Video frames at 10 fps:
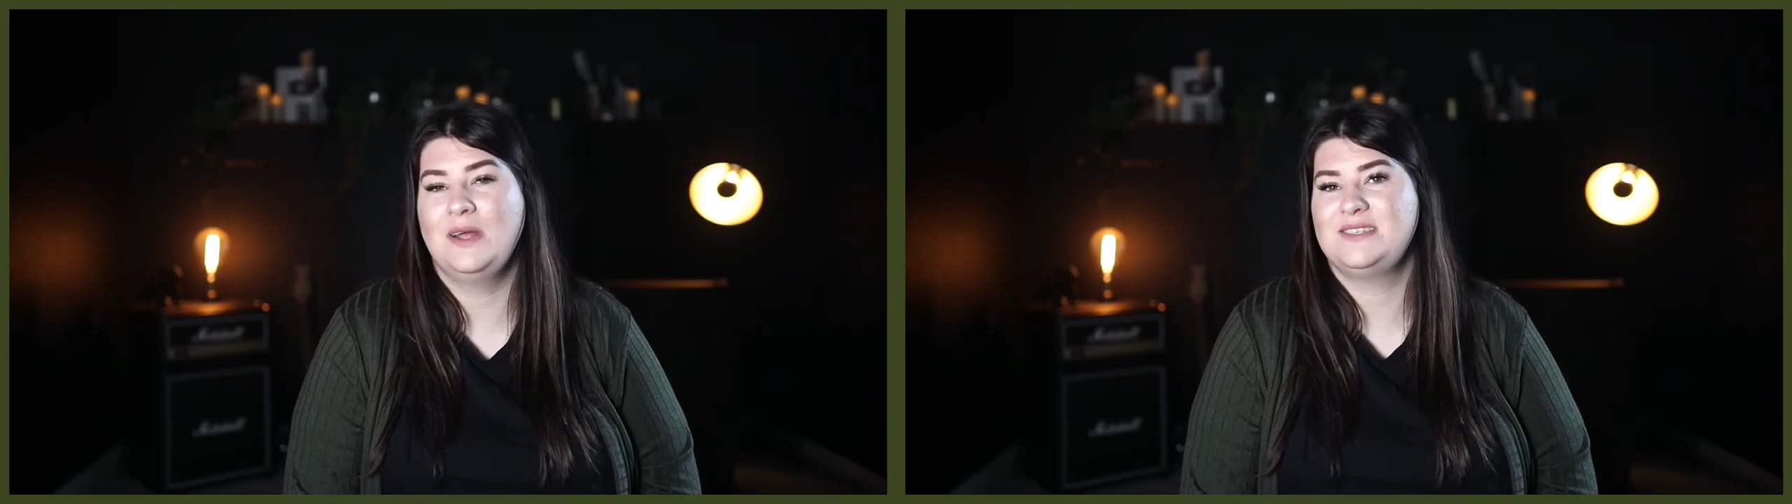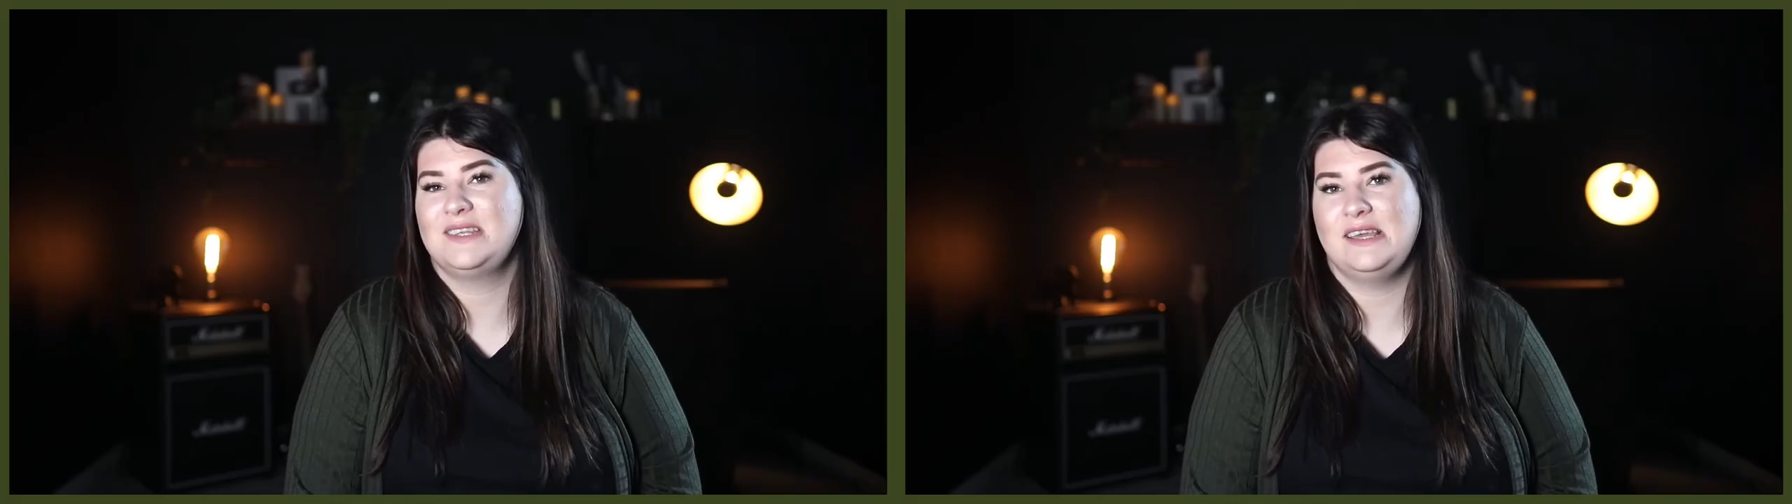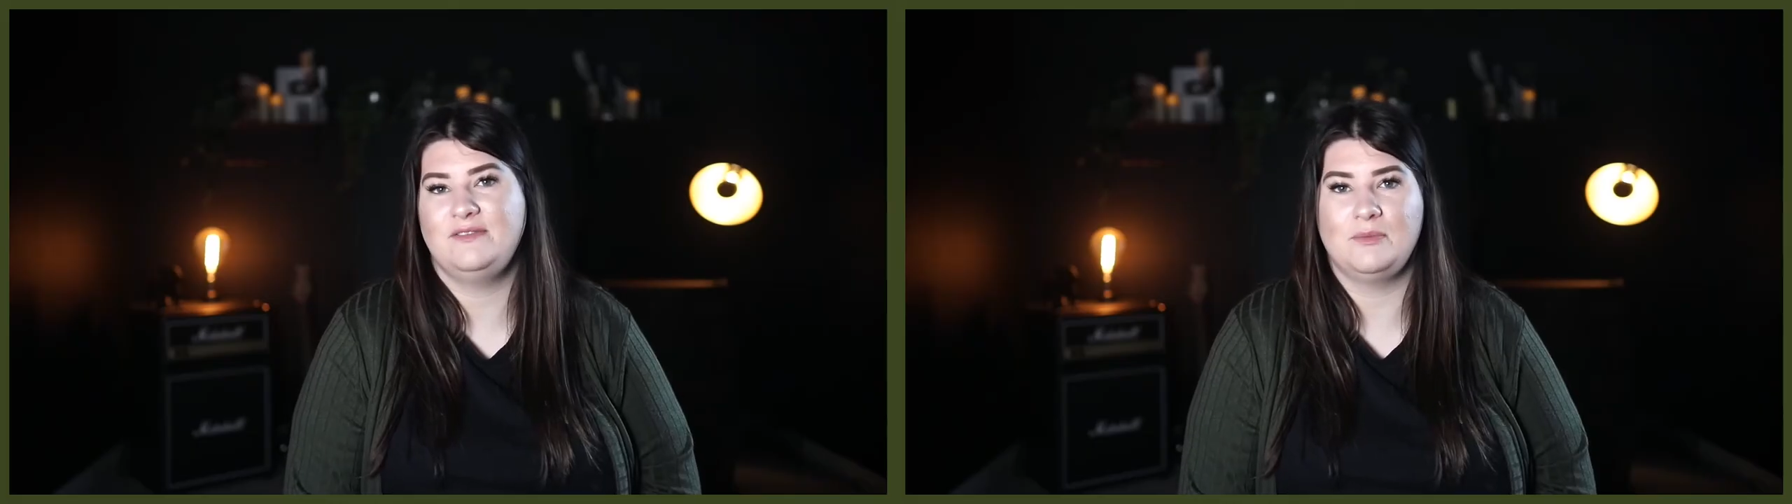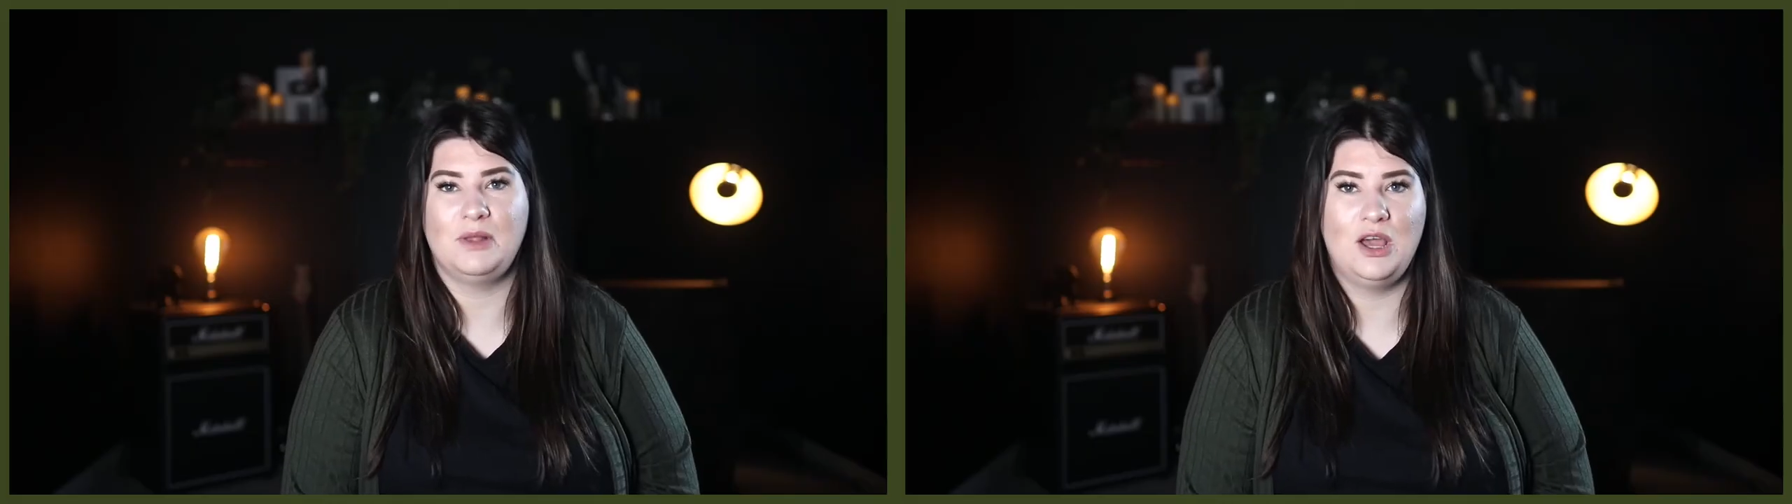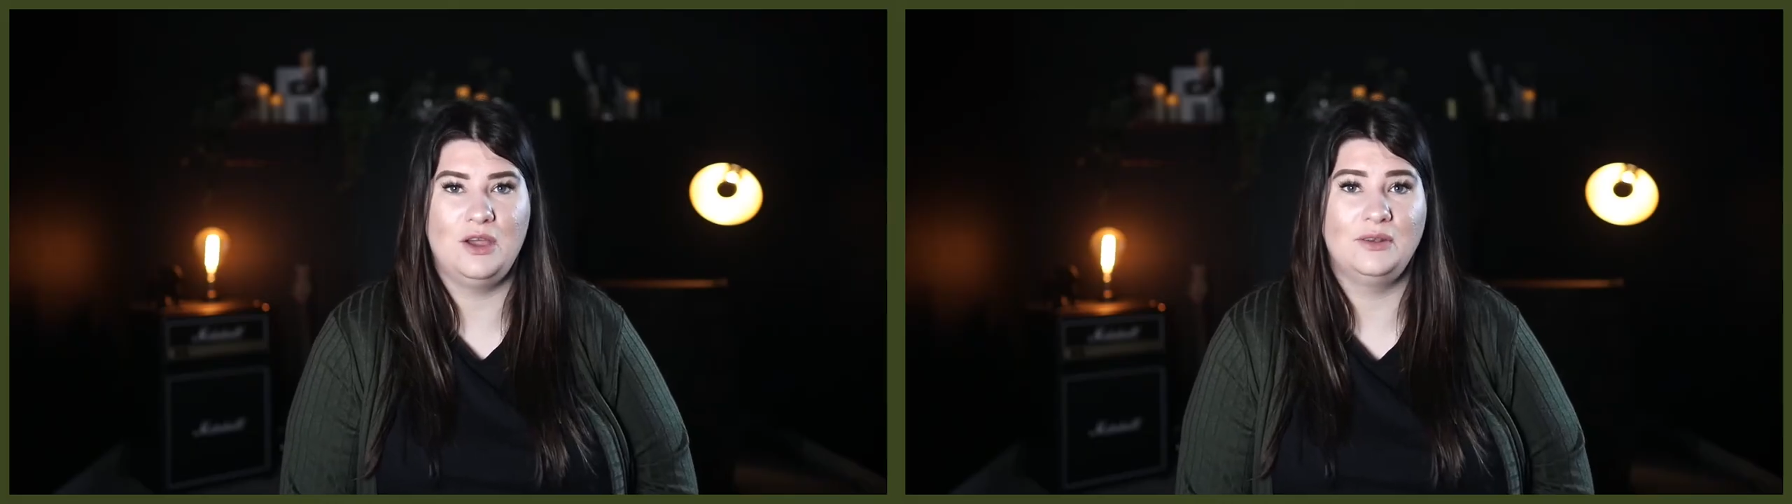when to leave
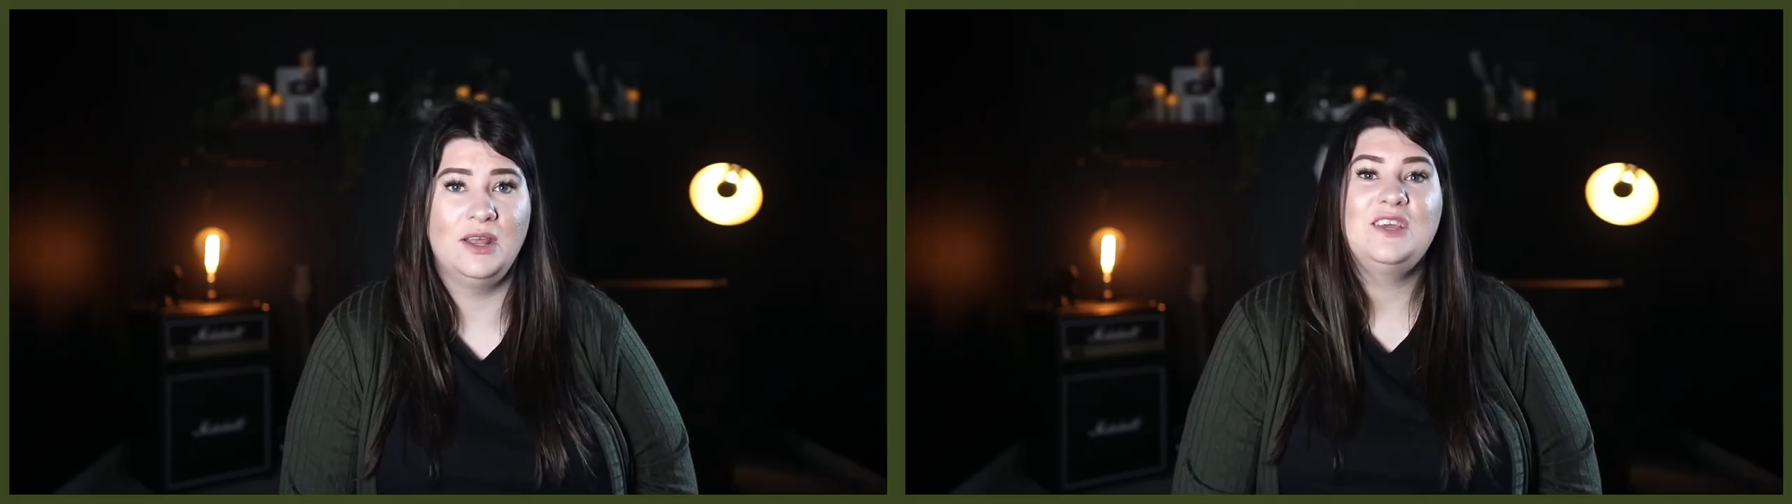them alone.